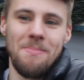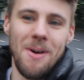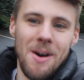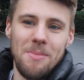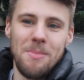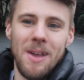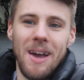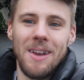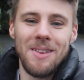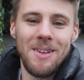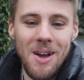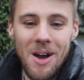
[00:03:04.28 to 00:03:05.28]
them again
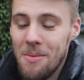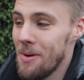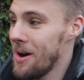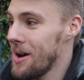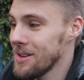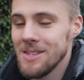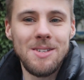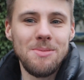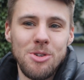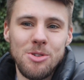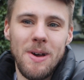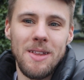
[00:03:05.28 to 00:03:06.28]
on the car park. This is
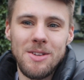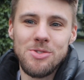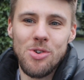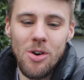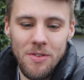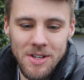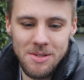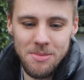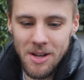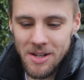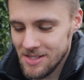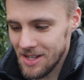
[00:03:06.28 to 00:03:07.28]
much better than driving it, to be
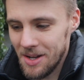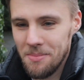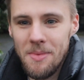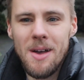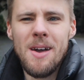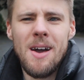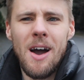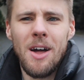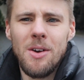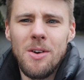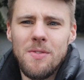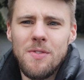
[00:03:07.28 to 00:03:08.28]
honest. I
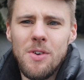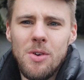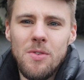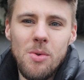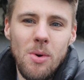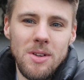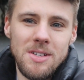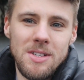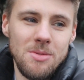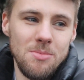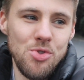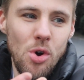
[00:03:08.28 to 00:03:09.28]
know a few of you want to see
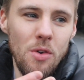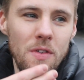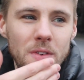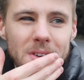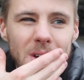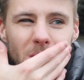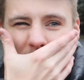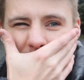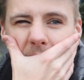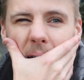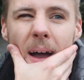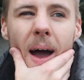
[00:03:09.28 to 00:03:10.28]
some driving videos and
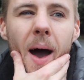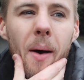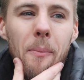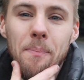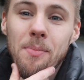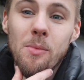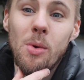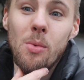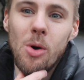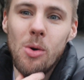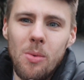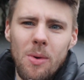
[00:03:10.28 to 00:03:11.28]
that. We
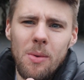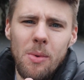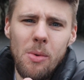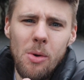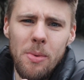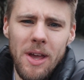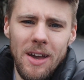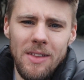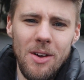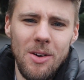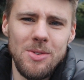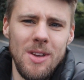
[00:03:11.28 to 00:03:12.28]
will be getting
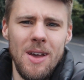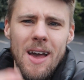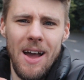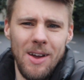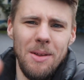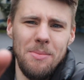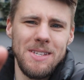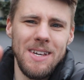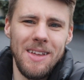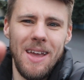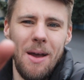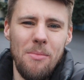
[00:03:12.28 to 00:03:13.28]
those. Hang on, let me
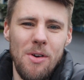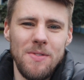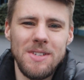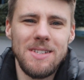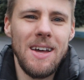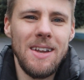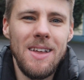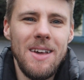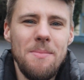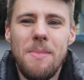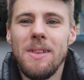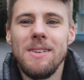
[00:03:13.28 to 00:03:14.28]
take the camera off the stand,
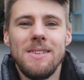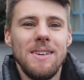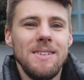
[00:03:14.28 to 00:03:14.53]
make this